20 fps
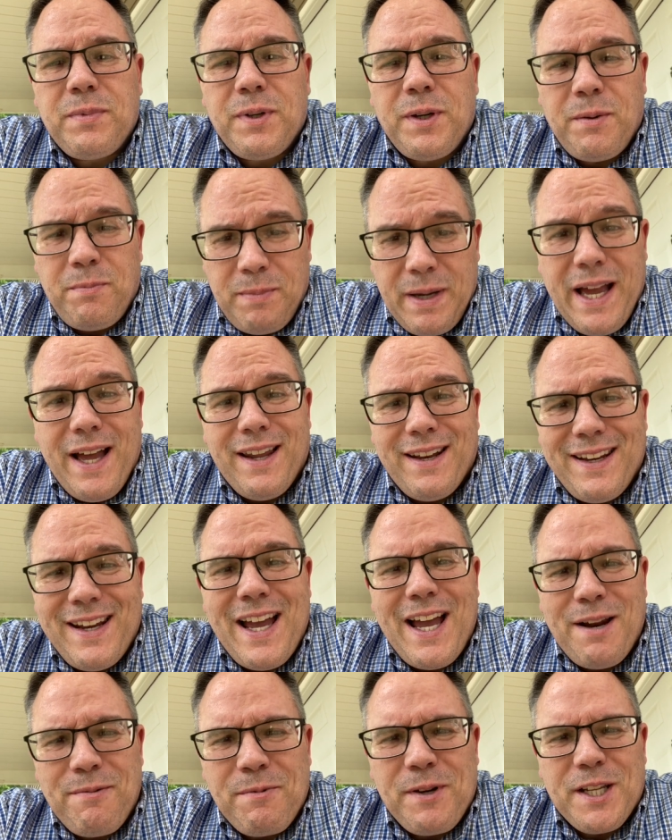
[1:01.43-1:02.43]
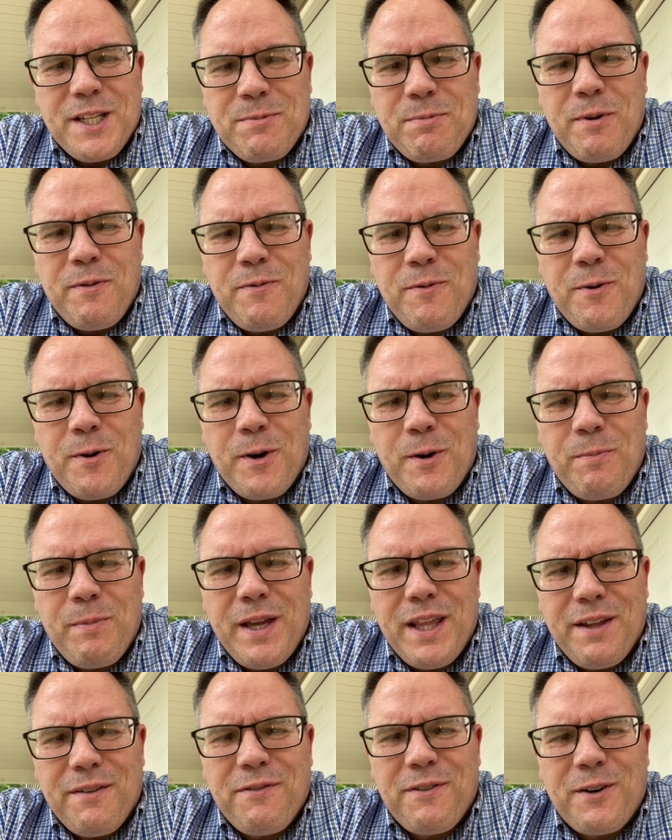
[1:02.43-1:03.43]
about 9 months before
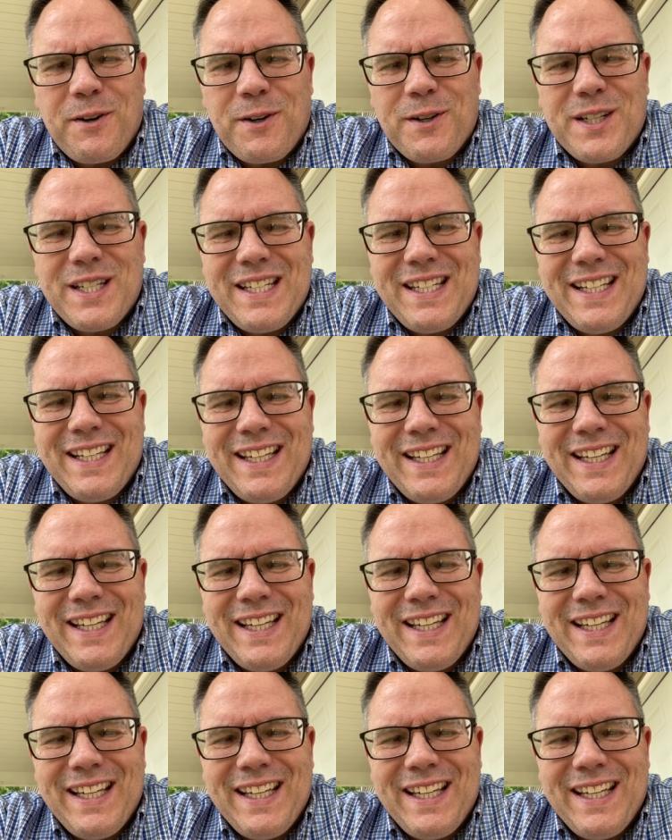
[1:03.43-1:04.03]
May the 1st.